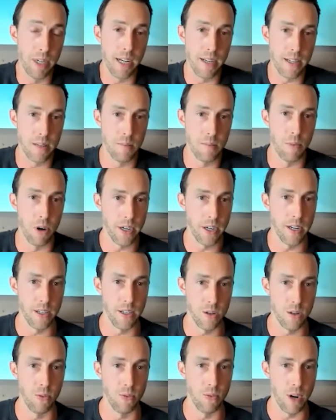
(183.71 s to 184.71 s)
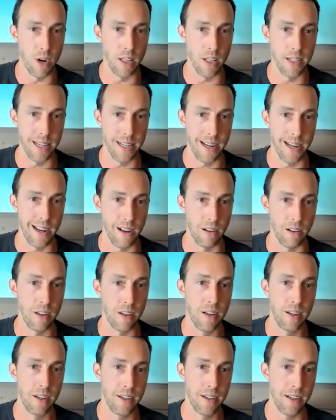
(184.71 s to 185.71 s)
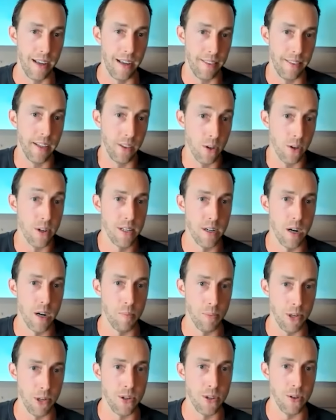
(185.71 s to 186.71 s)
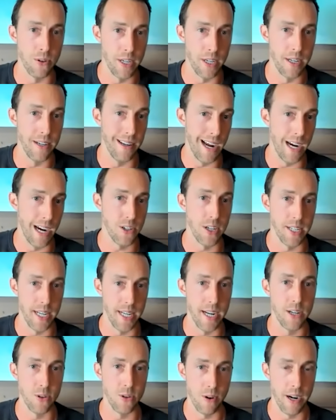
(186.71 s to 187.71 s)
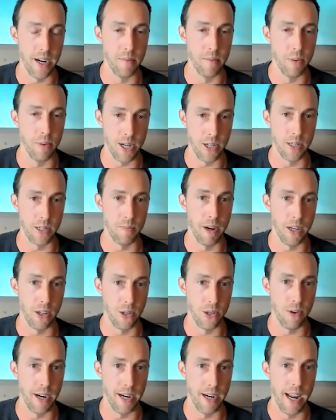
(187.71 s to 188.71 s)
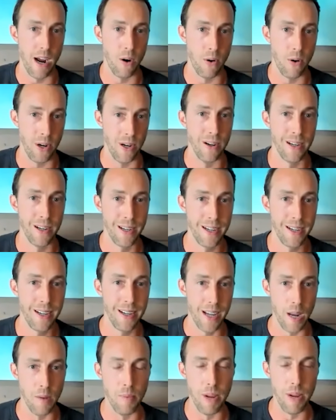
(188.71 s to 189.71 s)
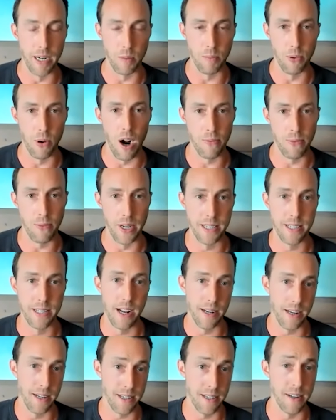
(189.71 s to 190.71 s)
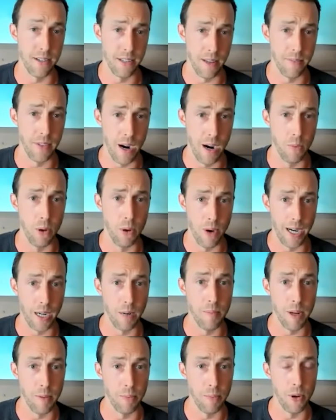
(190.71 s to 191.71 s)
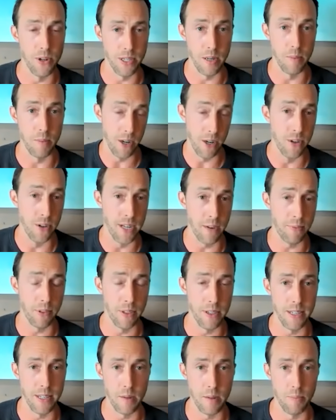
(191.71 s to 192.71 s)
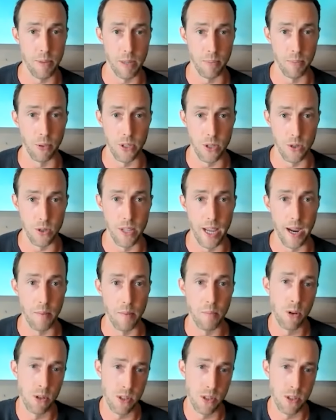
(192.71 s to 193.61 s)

And because the market is so volatile, I think there is an opportunity to actually day trade precious metals right now and make a profit. It's not necessarily something I would recommend personally, but you're definitely seeing people do that.